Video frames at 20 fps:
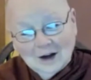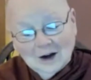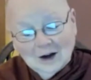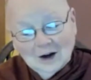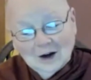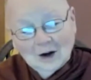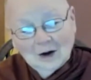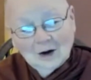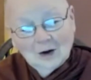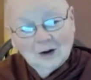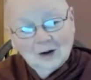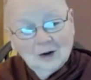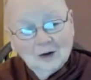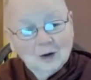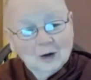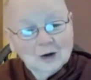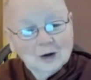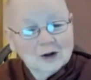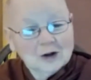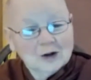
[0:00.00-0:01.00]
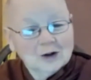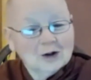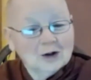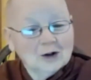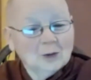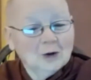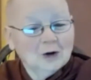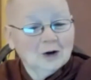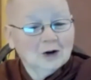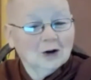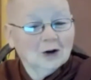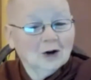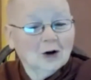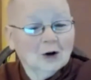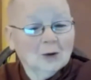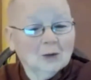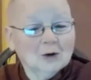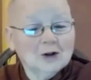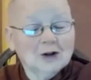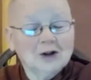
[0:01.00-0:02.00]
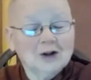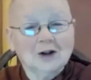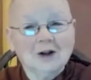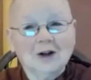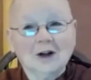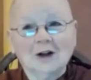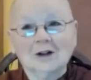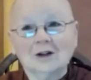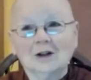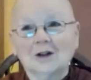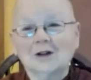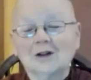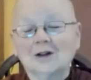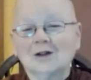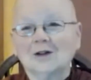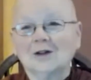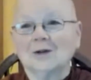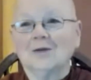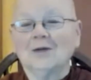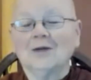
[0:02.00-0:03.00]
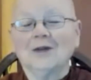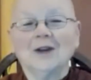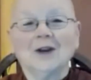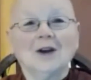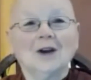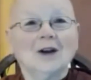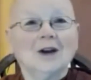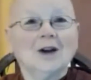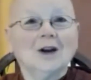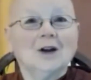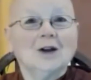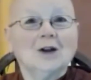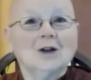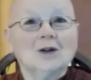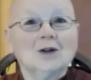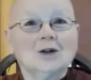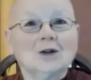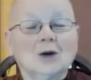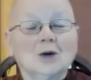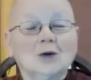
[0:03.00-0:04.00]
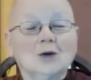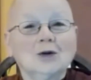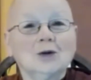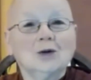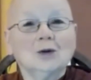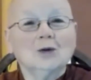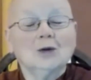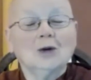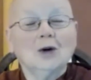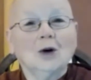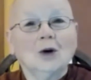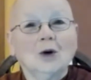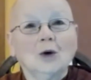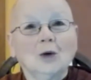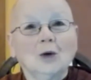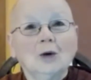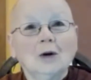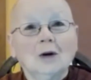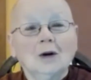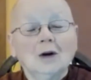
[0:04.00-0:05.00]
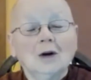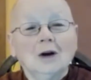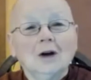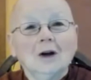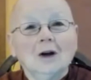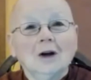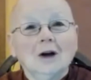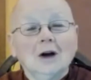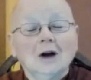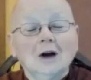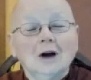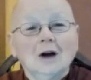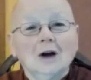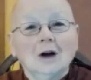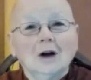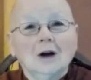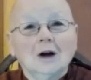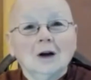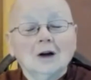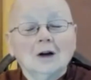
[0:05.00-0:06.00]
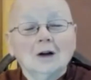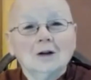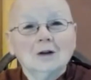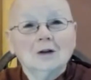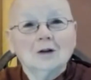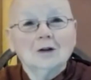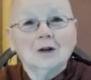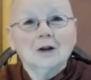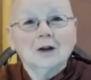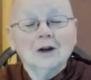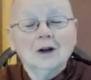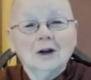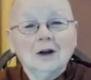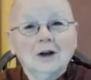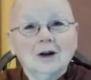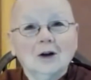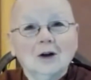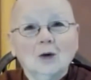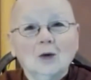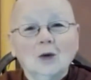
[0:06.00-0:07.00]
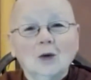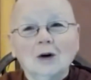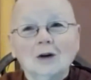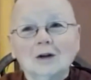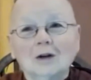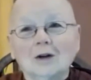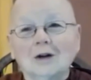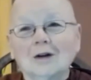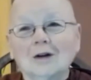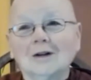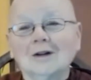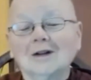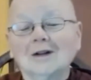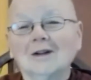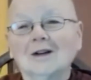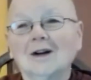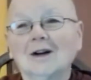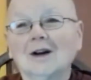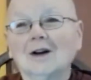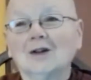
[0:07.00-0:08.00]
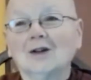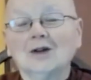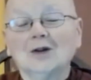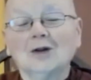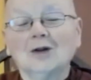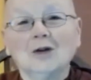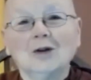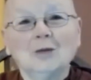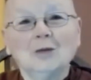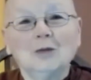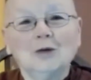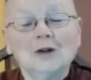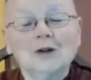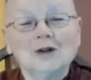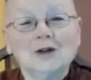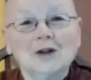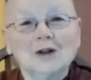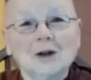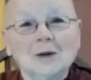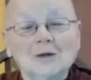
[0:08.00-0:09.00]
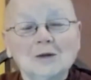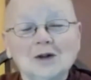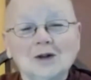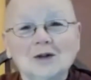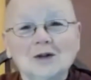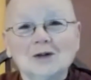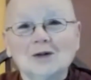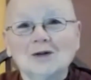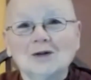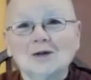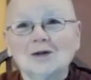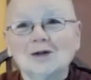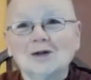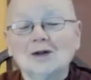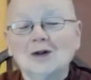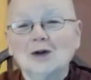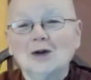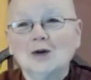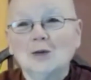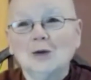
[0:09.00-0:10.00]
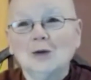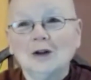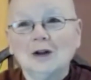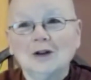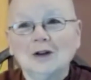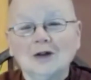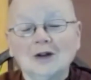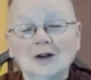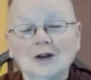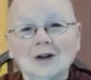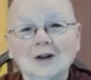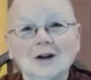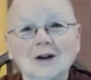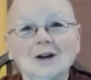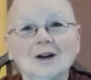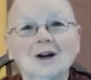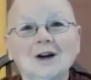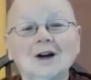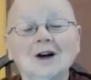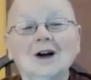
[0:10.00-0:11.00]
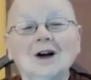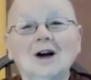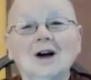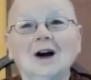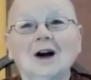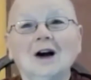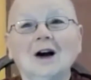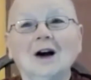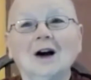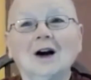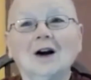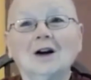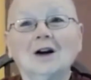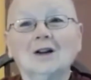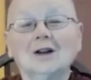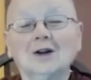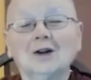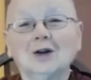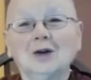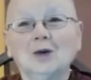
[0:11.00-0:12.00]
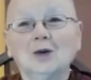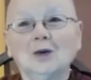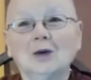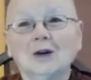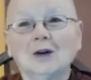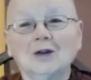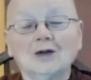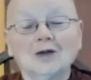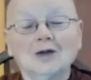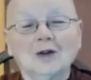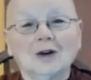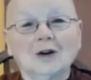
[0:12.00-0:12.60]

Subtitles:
The first is to be accomplished in ethics. So to know clearly what ethical precepts you believe in, that you have